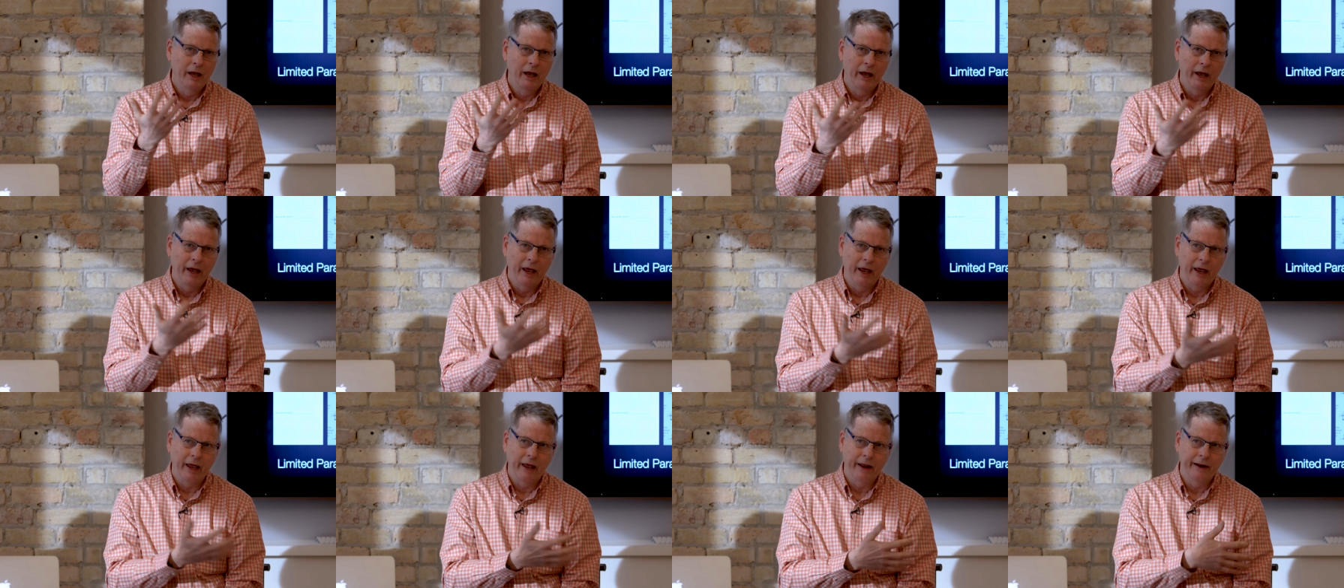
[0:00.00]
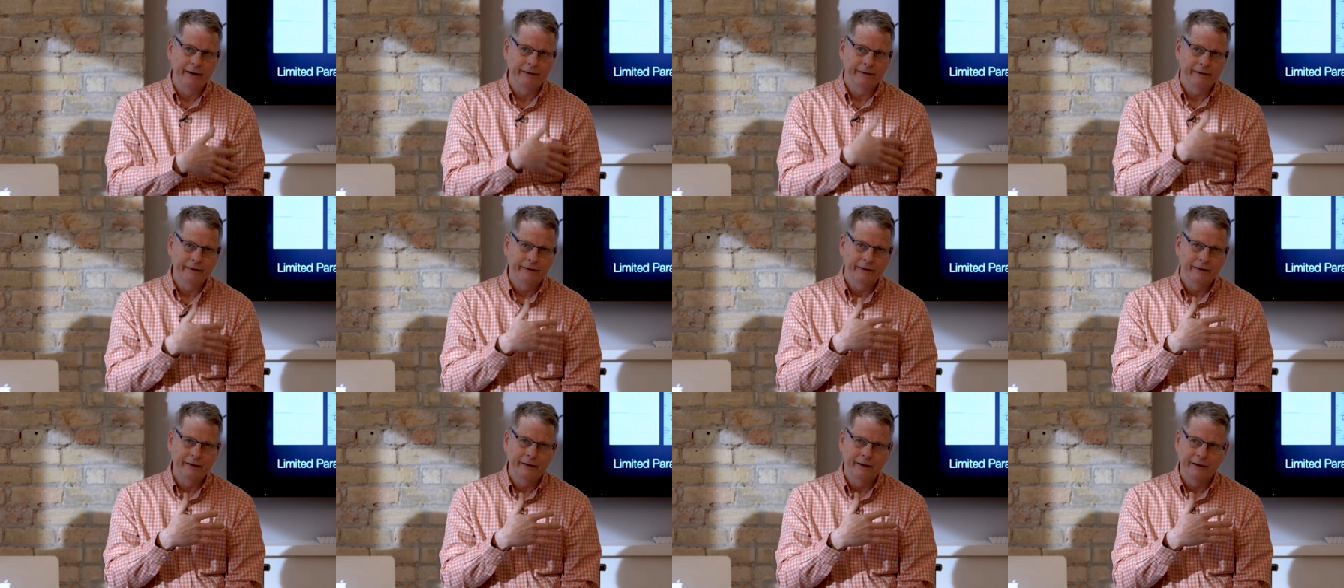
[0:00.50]
And,
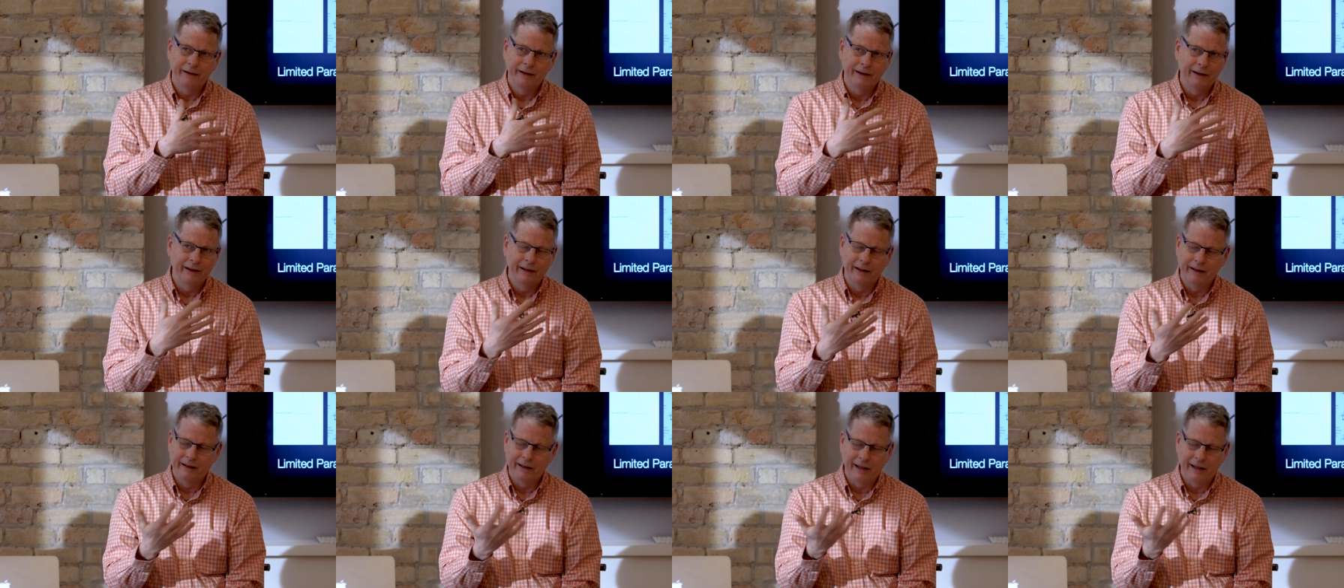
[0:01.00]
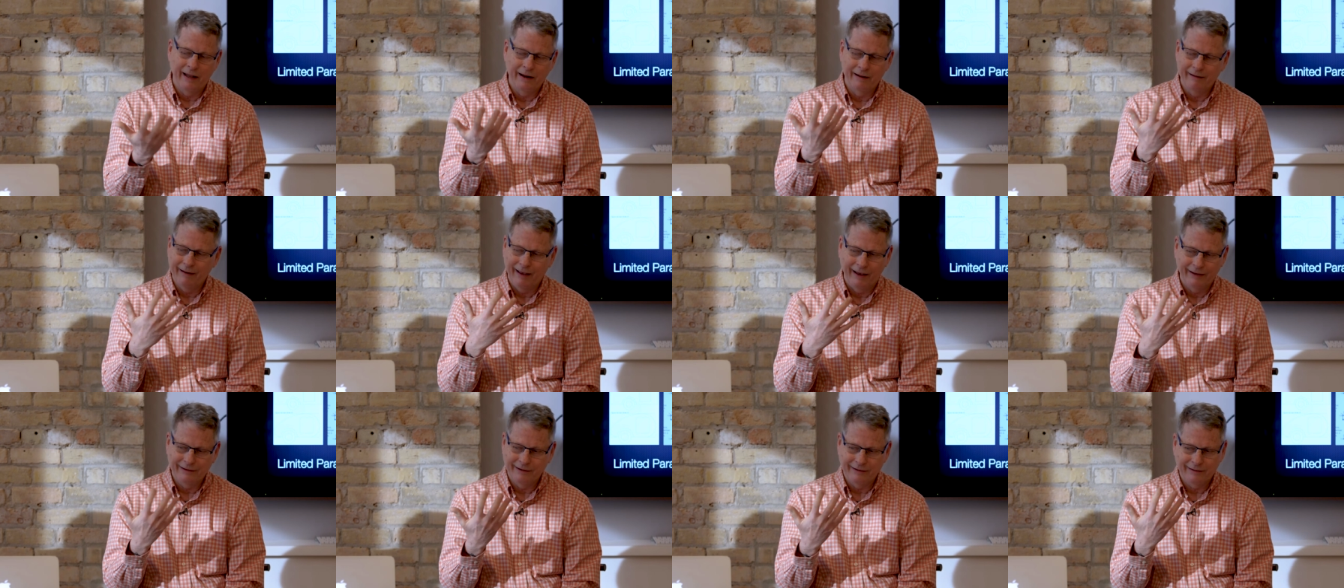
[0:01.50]
and then
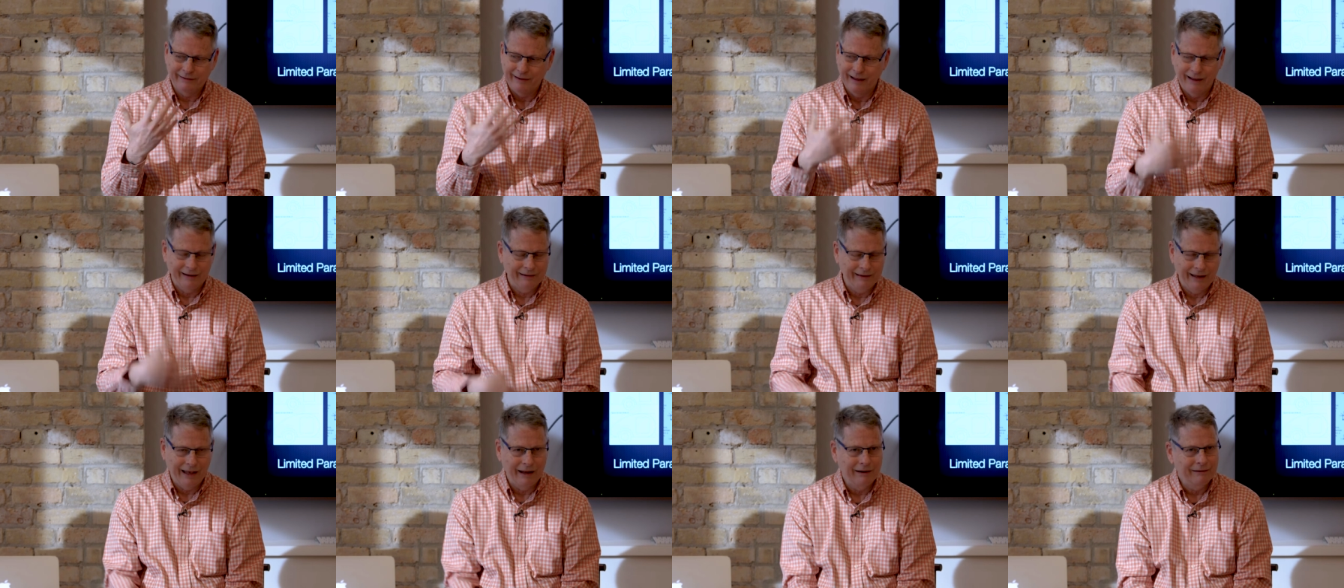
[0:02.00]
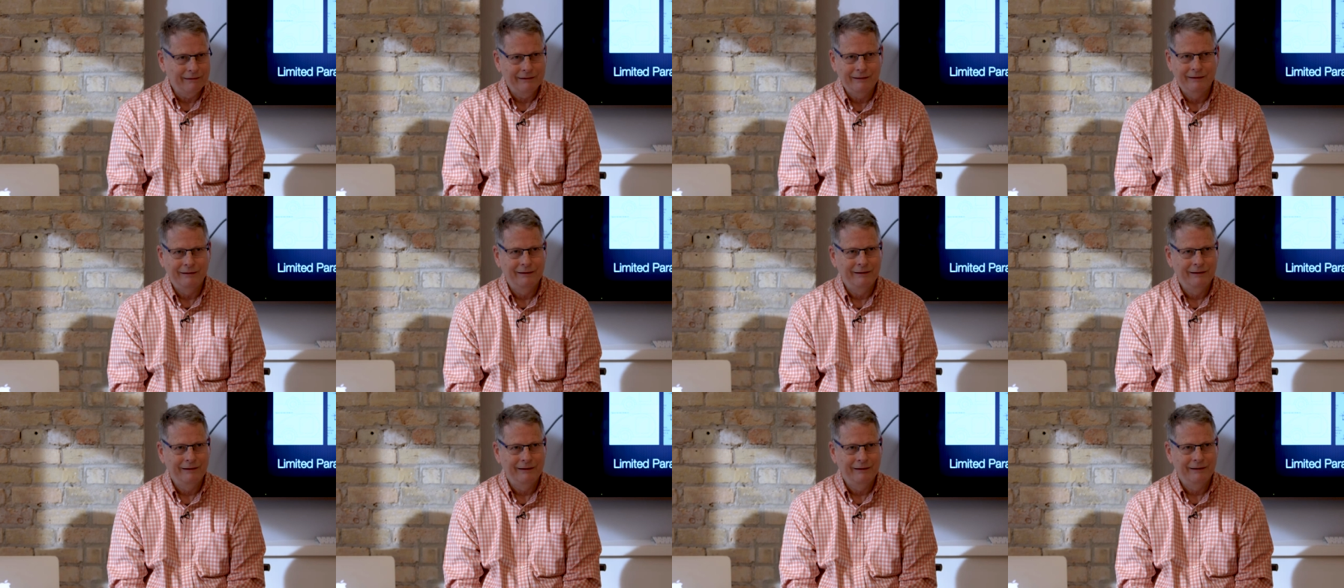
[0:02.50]
I just thought that
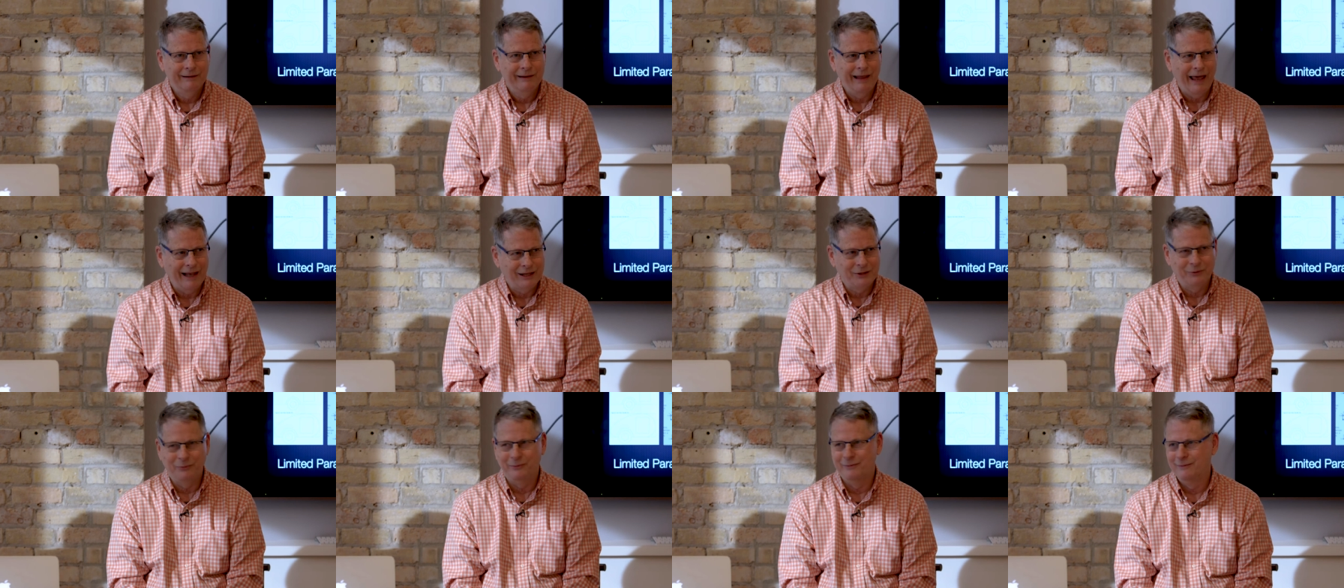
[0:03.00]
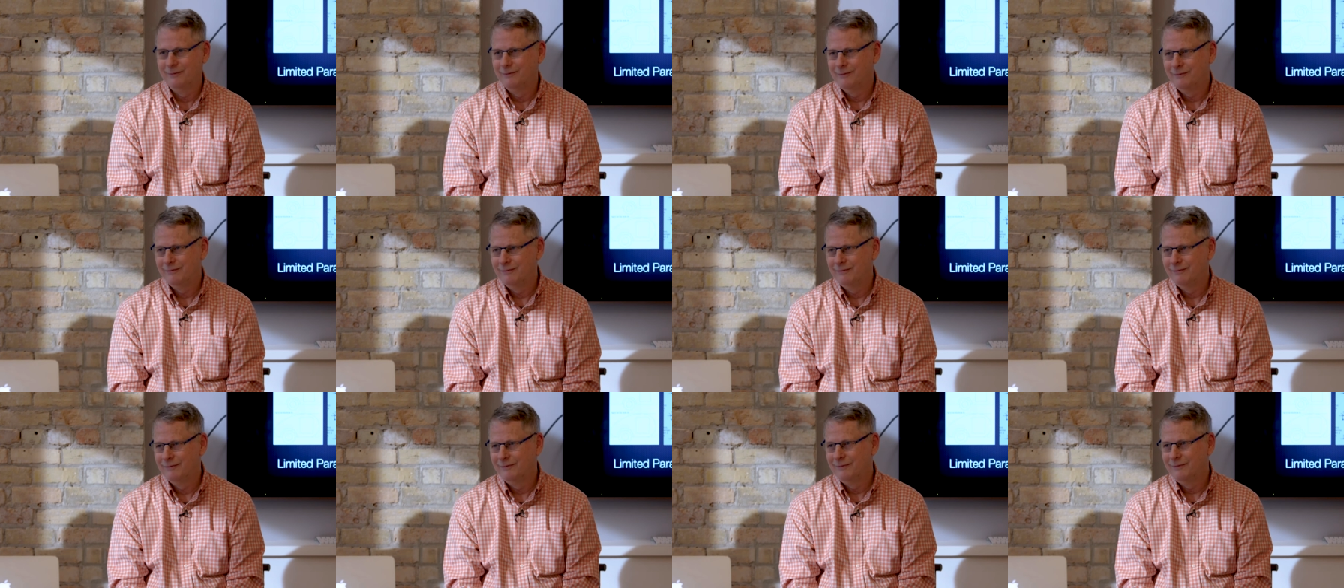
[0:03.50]
that's,
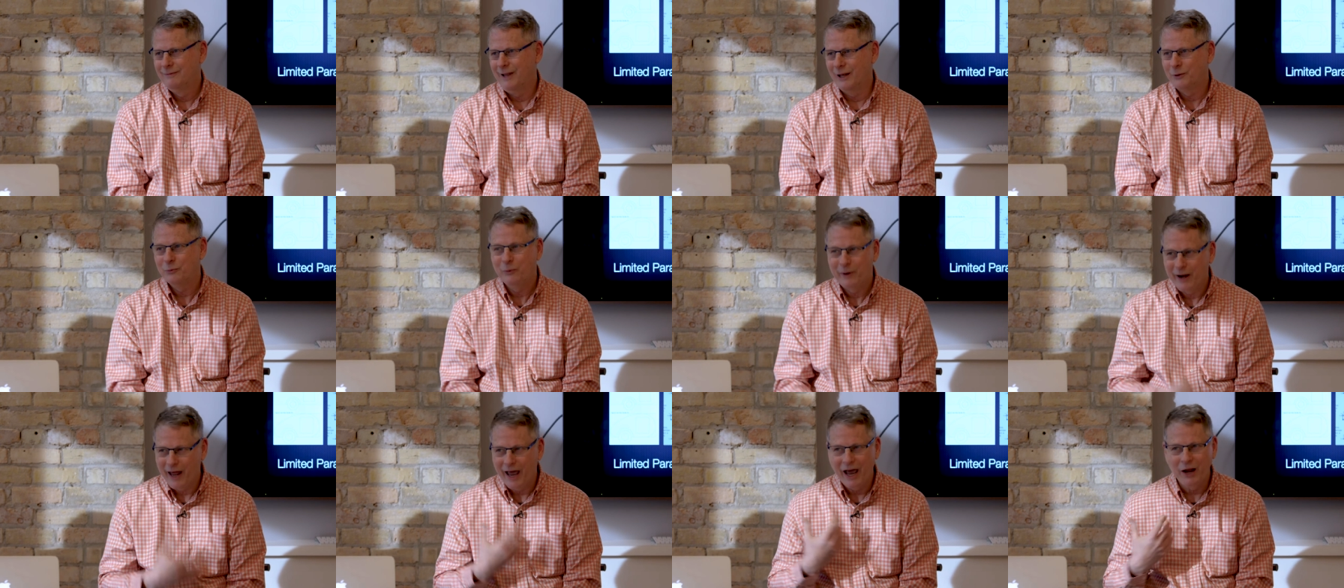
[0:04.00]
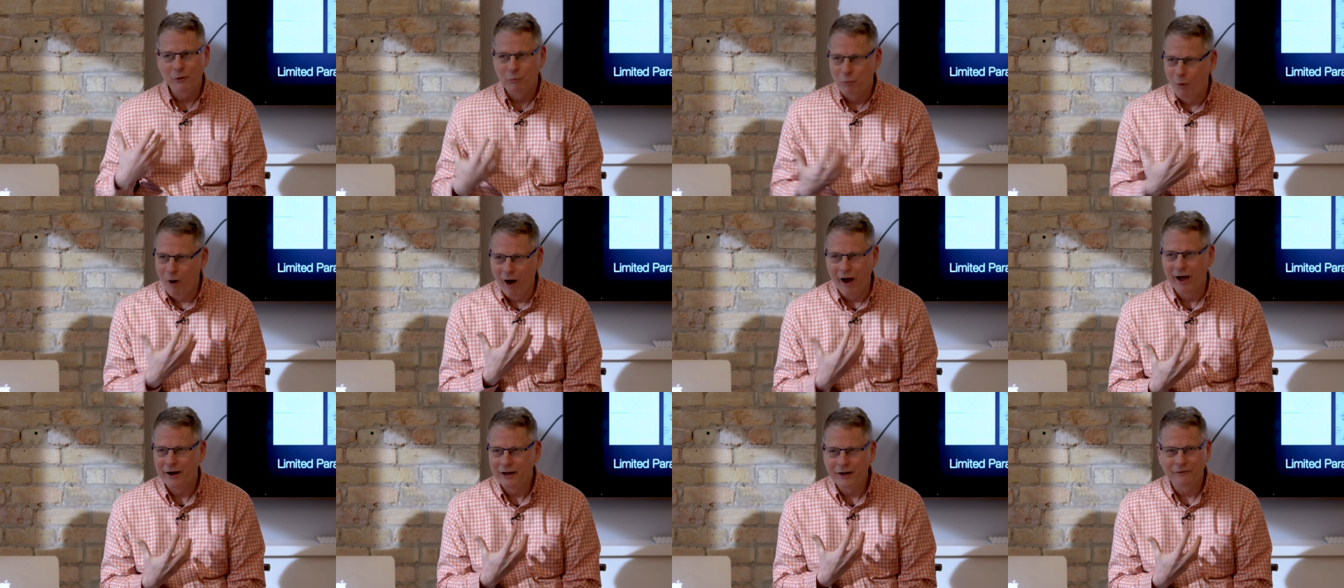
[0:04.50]
that's what I'd
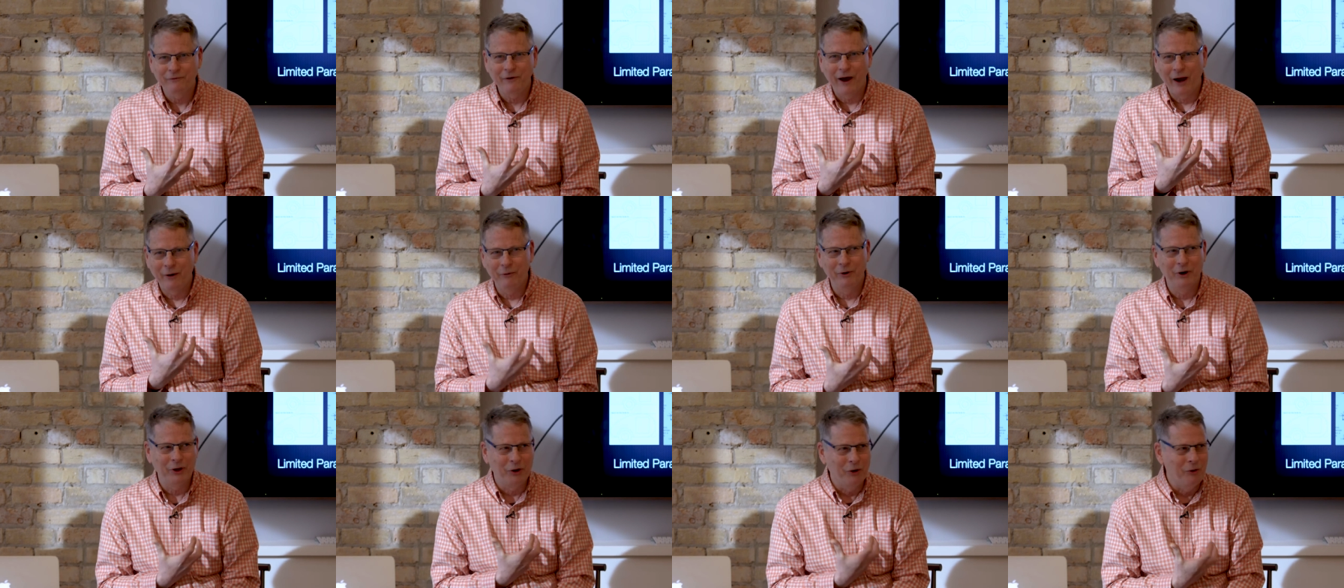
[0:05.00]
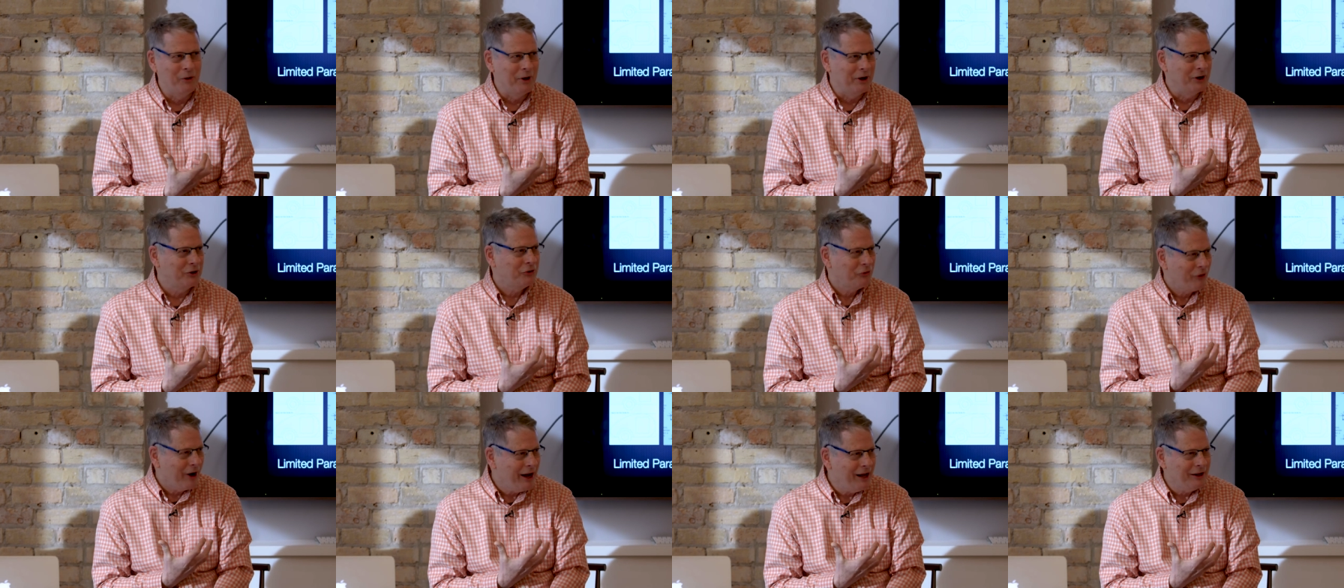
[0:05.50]
want if I were to go on a
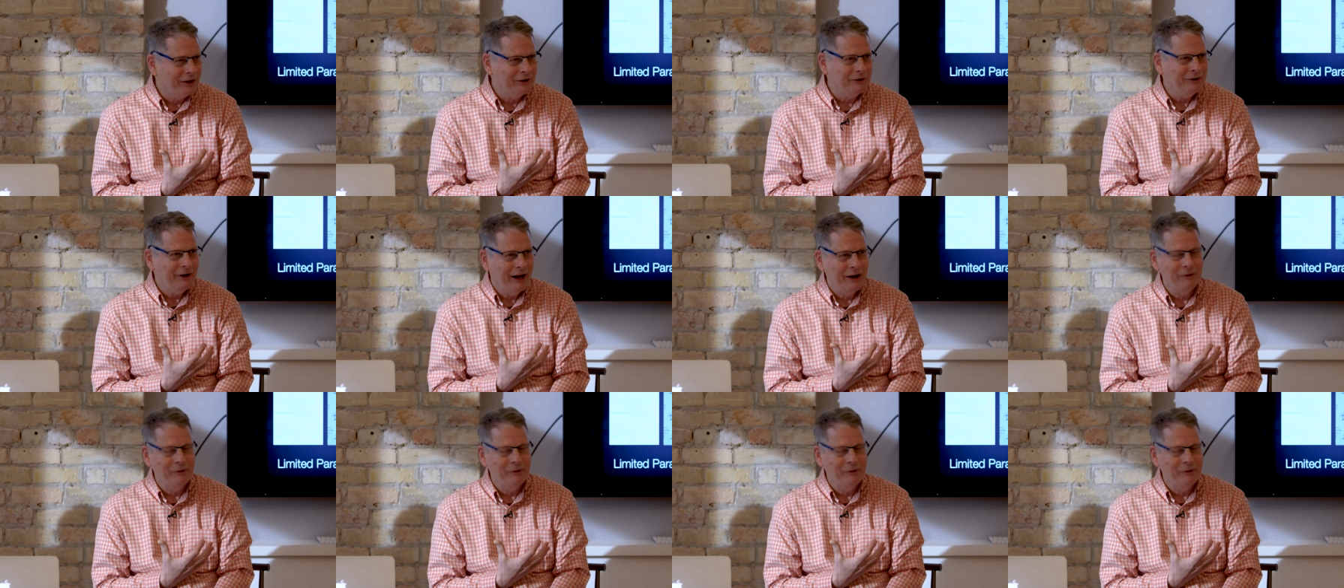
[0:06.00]
trailer.